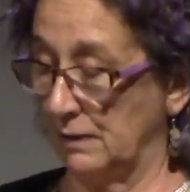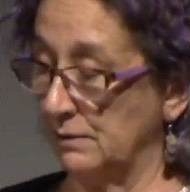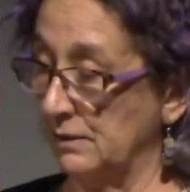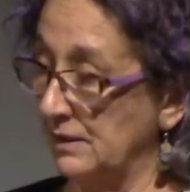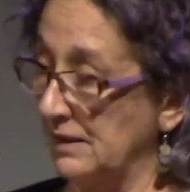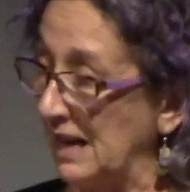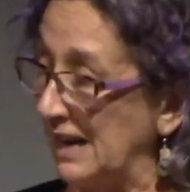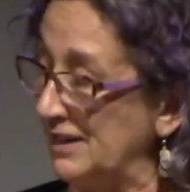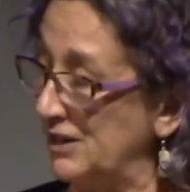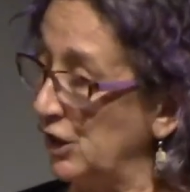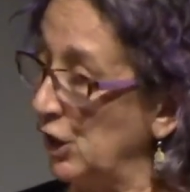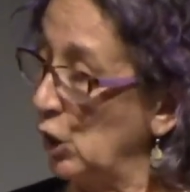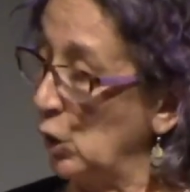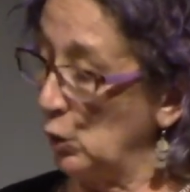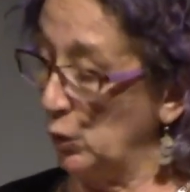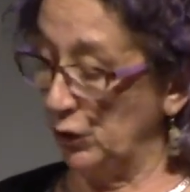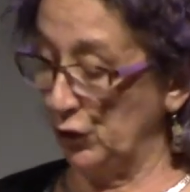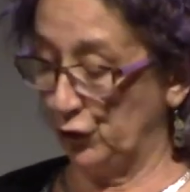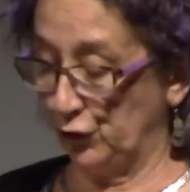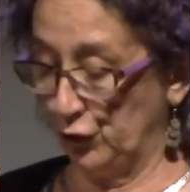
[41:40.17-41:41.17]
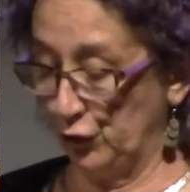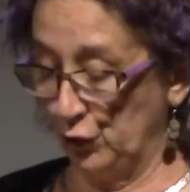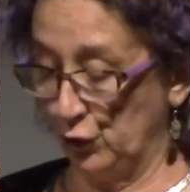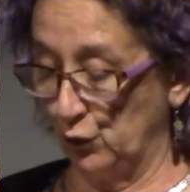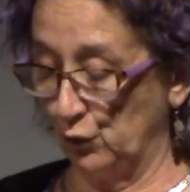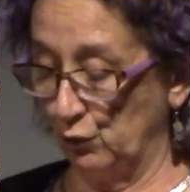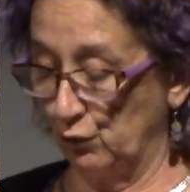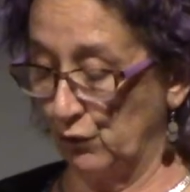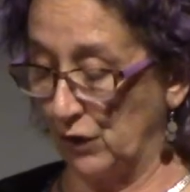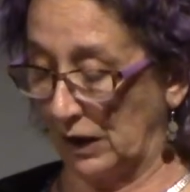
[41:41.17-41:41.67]
citing only two
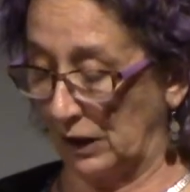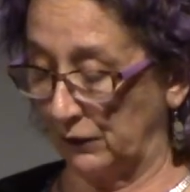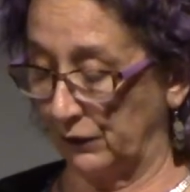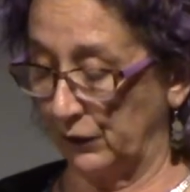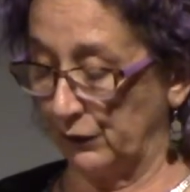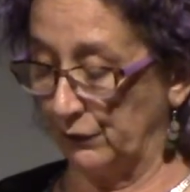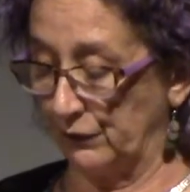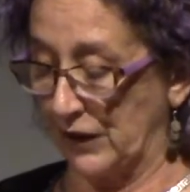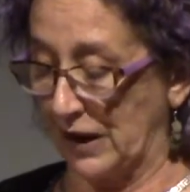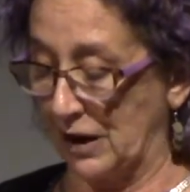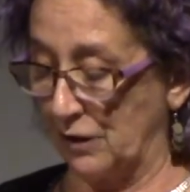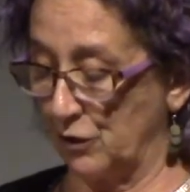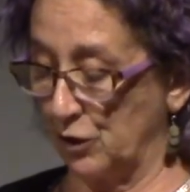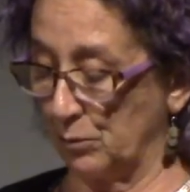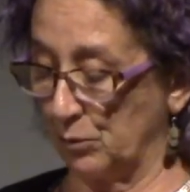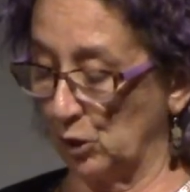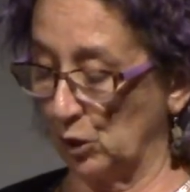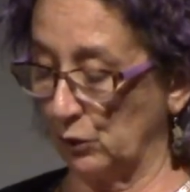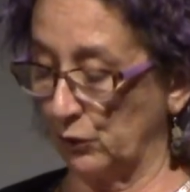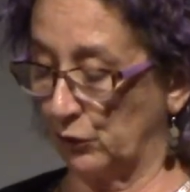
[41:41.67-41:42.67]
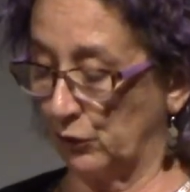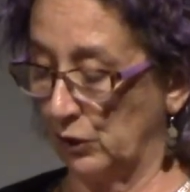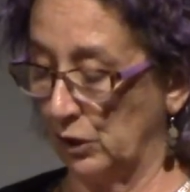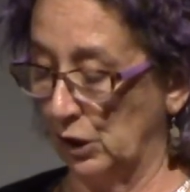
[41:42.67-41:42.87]
relevant variables.